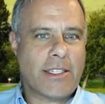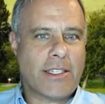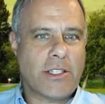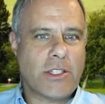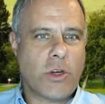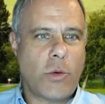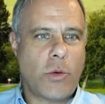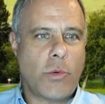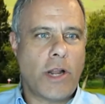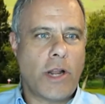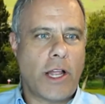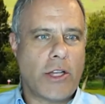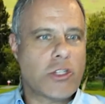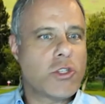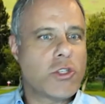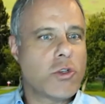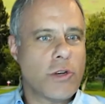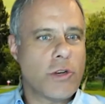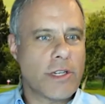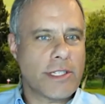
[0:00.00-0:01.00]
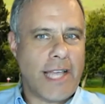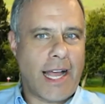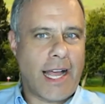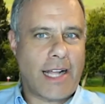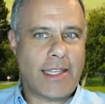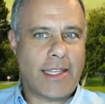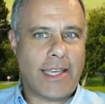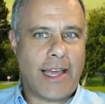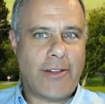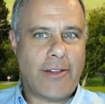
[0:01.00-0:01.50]
And so we're not sure
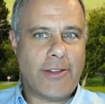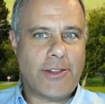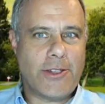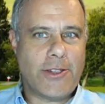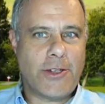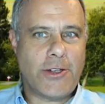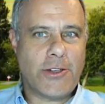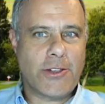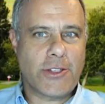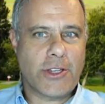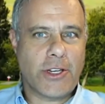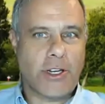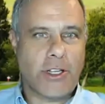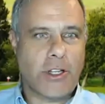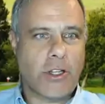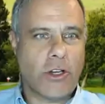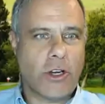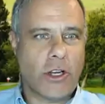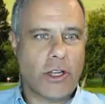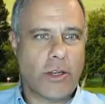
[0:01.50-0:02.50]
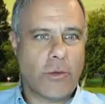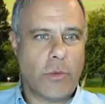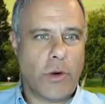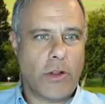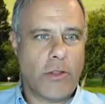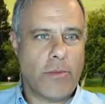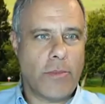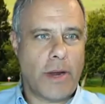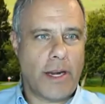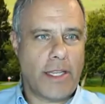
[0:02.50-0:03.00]
exactly how this year is going to look and where
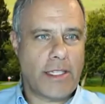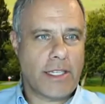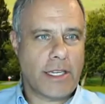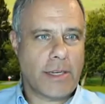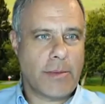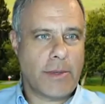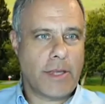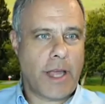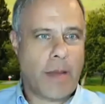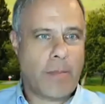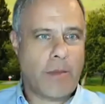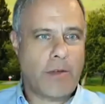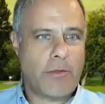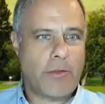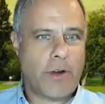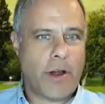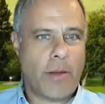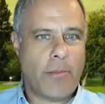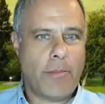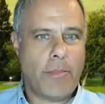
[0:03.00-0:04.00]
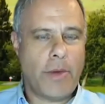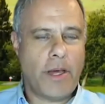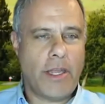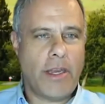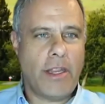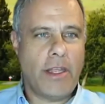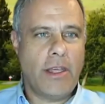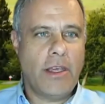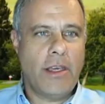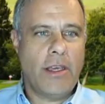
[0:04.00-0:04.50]
the money is going to be coming from. But
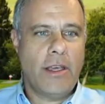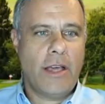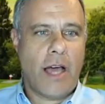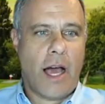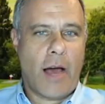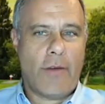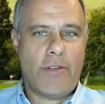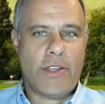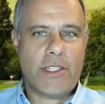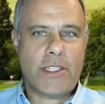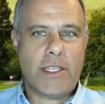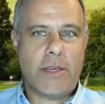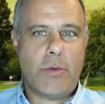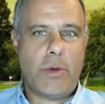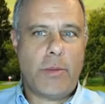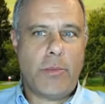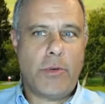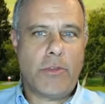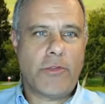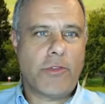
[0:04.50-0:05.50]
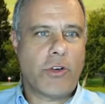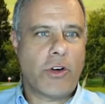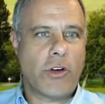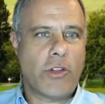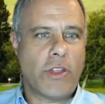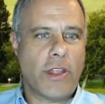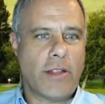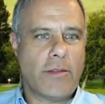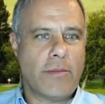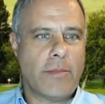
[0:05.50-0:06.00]
obviously we'd prefer
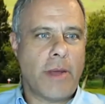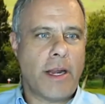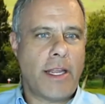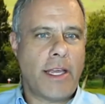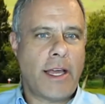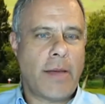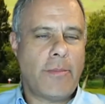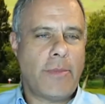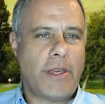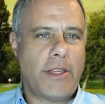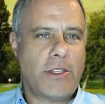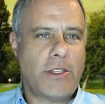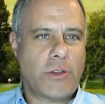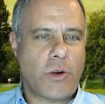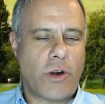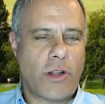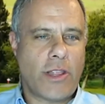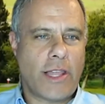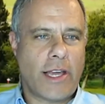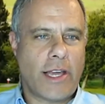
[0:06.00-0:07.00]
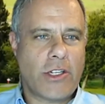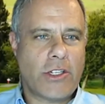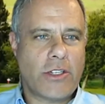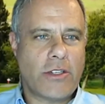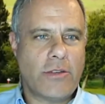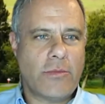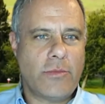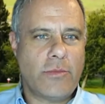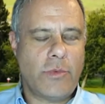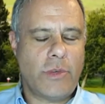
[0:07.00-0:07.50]
that the money coming into our
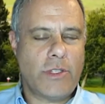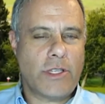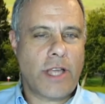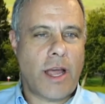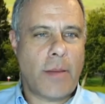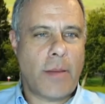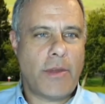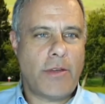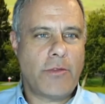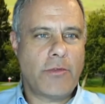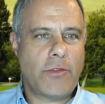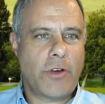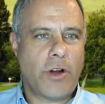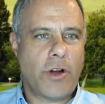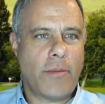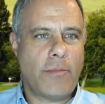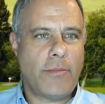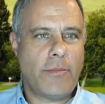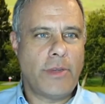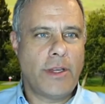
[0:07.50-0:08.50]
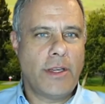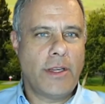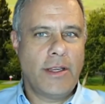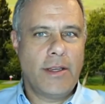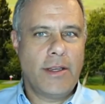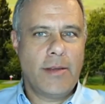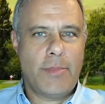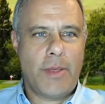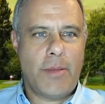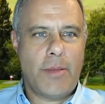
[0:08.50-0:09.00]
election was coming from
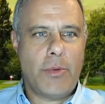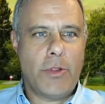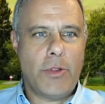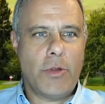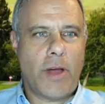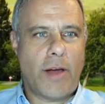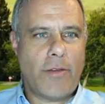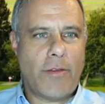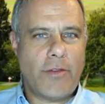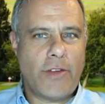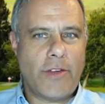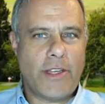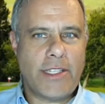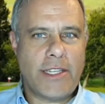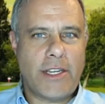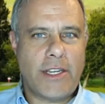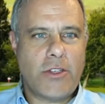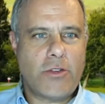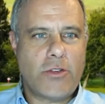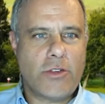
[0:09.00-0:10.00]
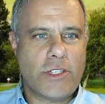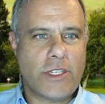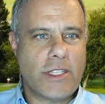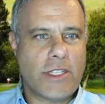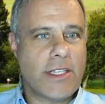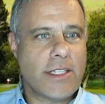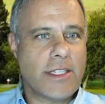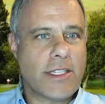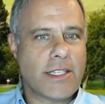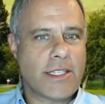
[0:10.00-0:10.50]
people who have a vested interest in
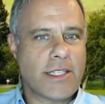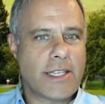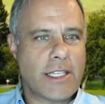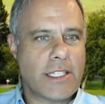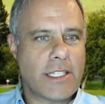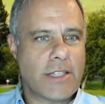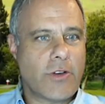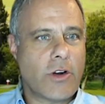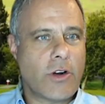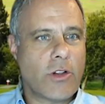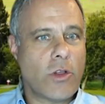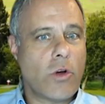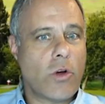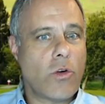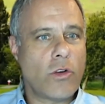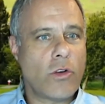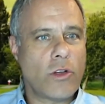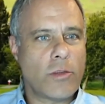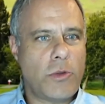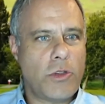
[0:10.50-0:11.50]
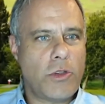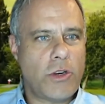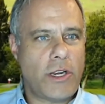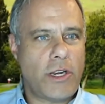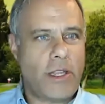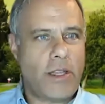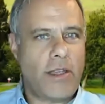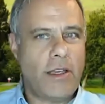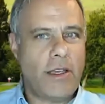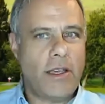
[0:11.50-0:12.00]
the success of our local
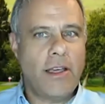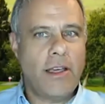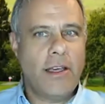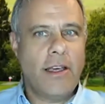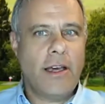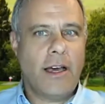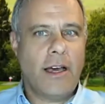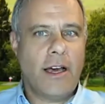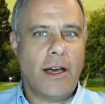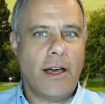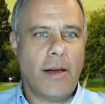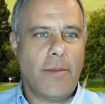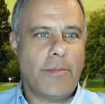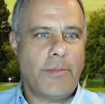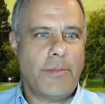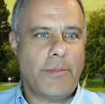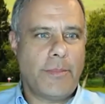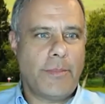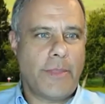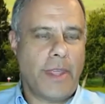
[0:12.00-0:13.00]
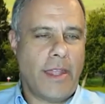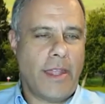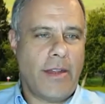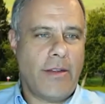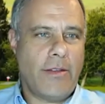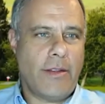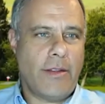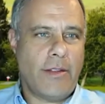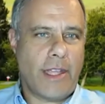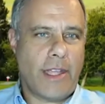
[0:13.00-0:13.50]
community. And
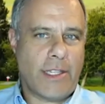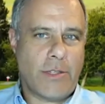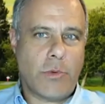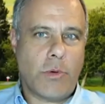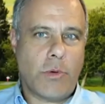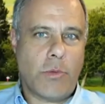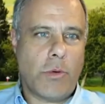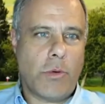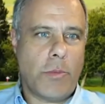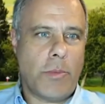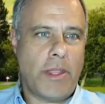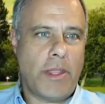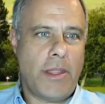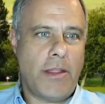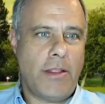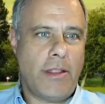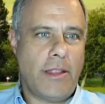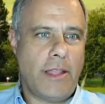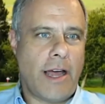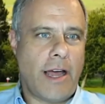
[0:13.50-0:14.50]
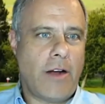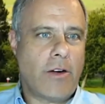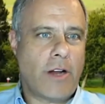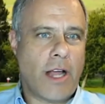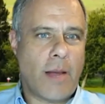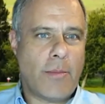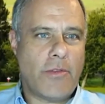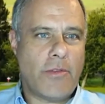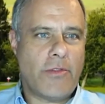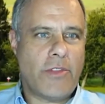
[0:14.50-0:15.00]
that's what will be the
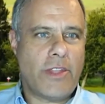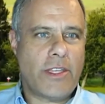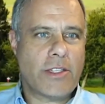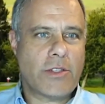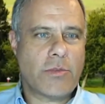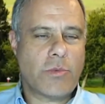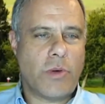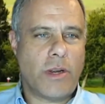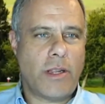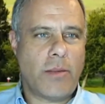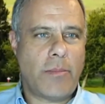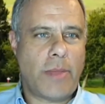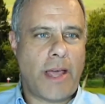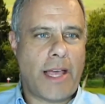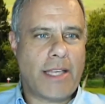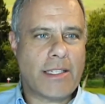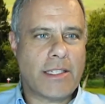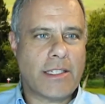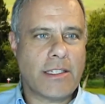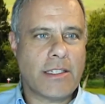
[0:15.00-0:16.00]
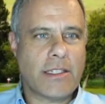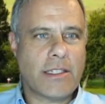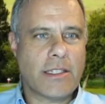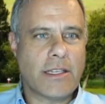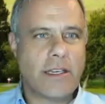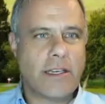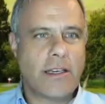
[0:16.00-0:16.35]
outcome of this when it passes.